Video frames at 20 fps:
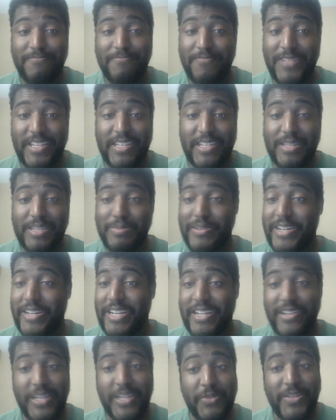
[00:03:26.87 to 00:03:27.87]
At this point,
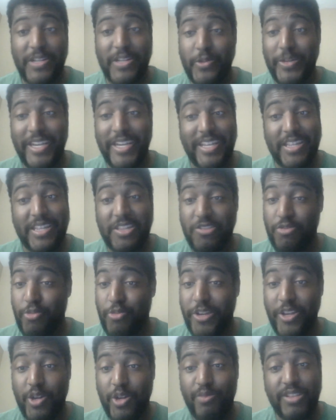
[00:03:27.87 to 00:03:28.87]
I don't even know. We had
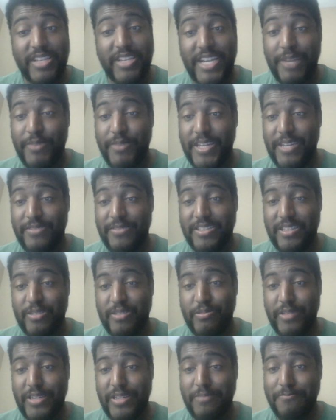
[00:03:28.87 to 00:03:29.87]
three overtime games
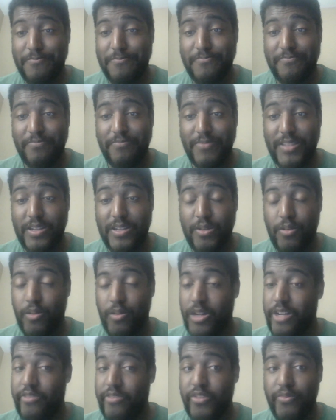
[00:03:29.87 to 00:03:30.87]
this week.
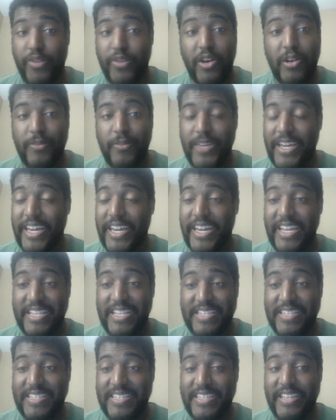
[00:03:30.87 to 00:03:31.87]
One of them involved
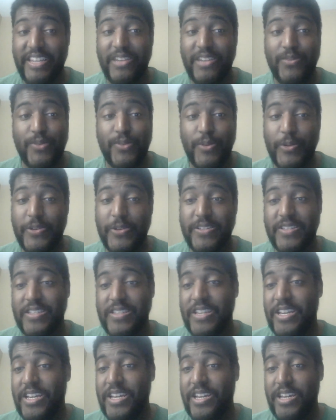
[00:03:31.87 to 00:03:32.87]
Kansas City, of
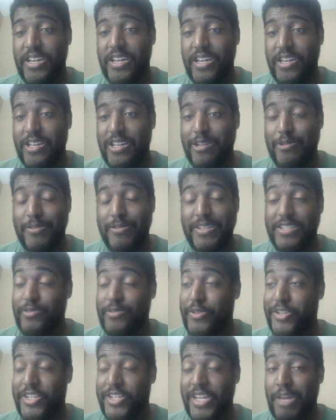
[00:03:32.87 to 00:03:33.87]
course, you know,
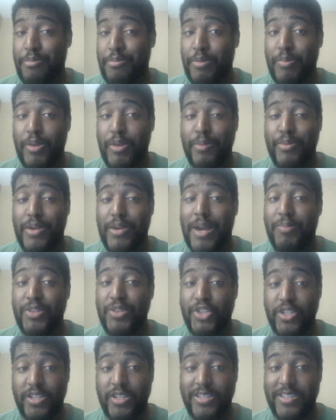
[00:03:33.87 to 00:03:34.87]
which Tampa Bay
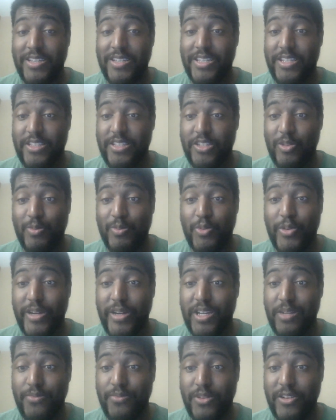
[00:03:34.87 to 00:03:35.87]
probably should have taken the two
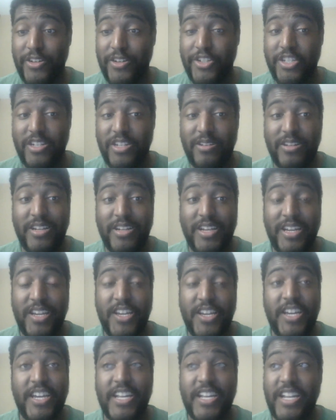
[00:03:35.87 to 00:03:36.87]
point conversion
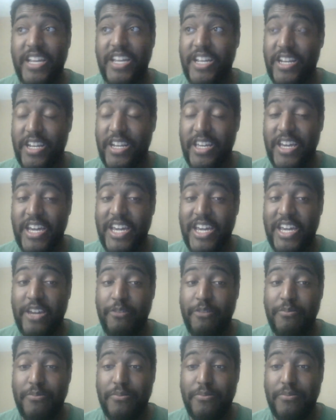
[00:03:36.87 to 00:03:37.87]
at the end of the
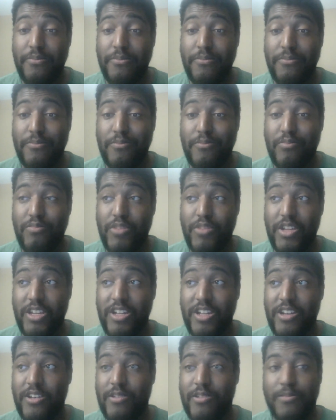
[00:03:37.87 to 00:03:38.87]
game.
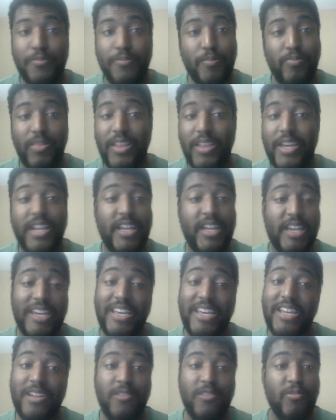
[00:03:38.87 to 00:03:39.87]
You know,
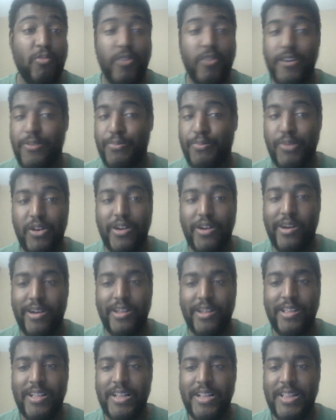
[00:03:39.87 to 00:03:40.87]
again, ref
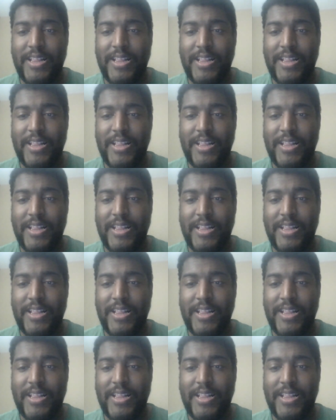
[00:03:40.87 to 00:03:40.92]
ball.